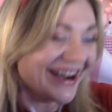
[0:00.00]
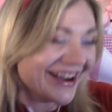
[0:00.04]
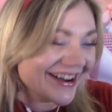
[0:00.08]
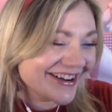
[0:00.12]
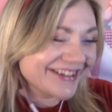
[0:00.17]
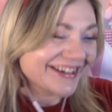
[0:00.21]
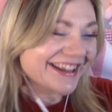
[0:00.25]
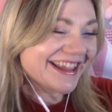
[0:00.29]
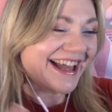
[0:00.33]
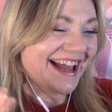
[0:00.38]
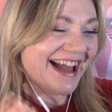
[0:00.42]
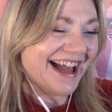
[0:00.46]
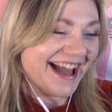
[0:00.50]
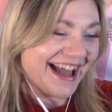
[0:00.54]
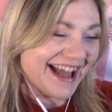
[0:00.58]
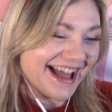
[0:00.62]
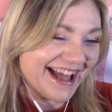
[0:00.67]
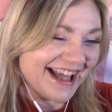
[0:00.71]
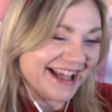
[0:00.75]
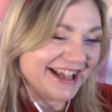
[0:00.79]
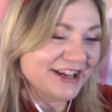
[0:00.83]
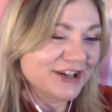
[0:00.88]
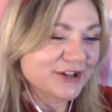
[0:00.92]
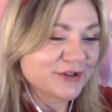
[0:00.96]

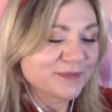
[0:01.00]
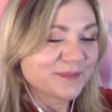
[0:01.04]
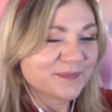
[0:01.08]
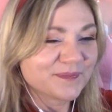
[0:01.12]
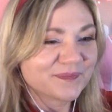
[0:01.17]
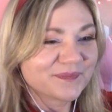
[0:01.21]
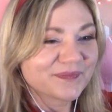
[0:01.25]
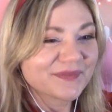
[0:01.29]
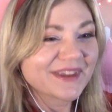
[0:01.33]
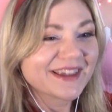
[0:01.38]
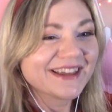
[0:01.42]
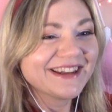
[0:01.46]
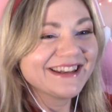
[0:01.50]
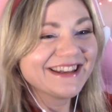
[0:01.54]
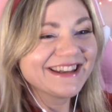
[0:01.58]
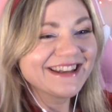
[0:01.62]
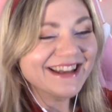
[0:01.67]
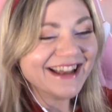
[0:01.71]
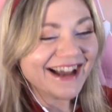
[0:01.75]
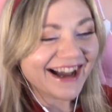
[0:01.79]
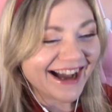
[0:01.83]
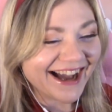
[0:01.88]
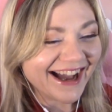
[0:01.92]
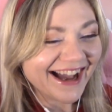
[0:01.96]
Okay.
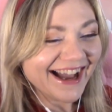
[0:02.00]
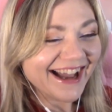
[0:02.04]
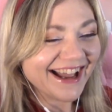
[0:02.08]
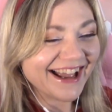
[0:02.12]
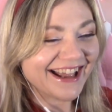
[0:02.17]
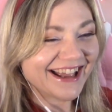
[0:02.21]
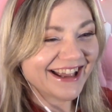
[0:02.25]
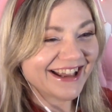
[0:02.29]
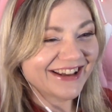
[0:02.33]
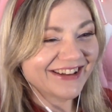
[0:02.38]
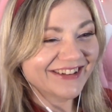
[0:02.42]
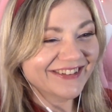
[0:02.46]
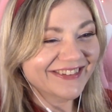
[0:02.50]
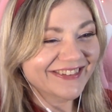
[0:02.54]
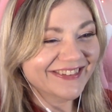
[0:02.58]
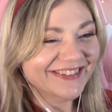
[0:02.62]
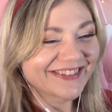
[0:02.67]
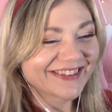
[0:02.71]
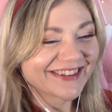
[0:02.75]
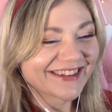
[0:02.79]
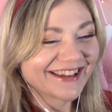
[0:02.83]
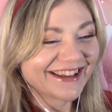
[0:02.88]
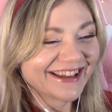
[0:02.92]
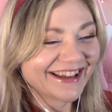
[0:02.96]

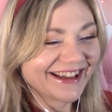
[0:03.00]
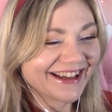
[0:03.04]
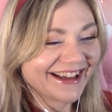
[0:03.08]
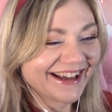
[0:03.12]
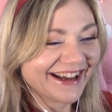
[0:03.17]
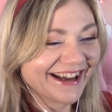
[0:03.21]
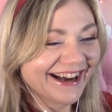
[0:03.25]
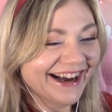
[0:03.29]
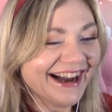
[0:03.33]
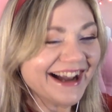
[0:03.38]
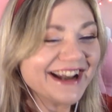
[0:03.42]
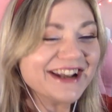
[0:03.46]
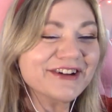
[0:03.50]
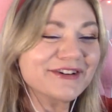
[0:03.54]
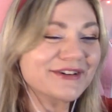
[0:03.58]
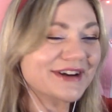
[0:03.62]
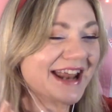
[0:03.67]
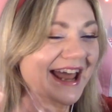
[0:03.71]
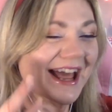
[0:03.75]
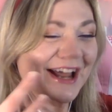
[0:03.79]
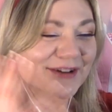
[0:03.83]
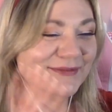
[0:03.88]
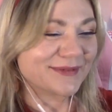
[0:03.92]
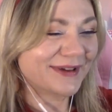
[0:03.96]
Nice. I knew
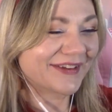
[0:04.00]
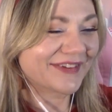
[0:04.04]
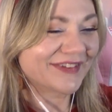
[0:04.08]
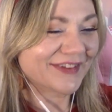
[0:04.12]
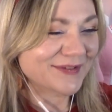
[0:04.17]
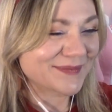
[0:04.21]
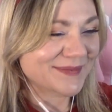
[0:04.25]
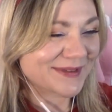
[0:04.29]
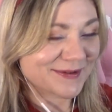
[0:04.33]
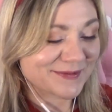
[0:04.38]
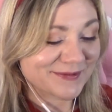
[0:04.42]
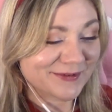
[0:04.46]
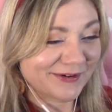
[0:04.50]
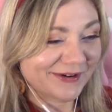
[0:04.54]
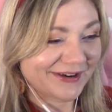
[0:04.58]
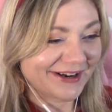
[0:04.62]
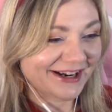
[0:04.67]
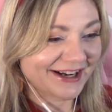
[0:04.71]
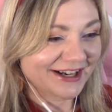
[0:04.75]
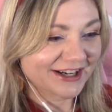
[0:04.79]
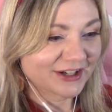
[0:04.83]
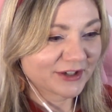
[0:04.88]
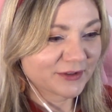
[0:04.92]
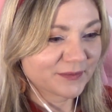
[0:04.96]
it had to be something
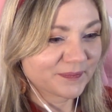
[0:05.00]
more.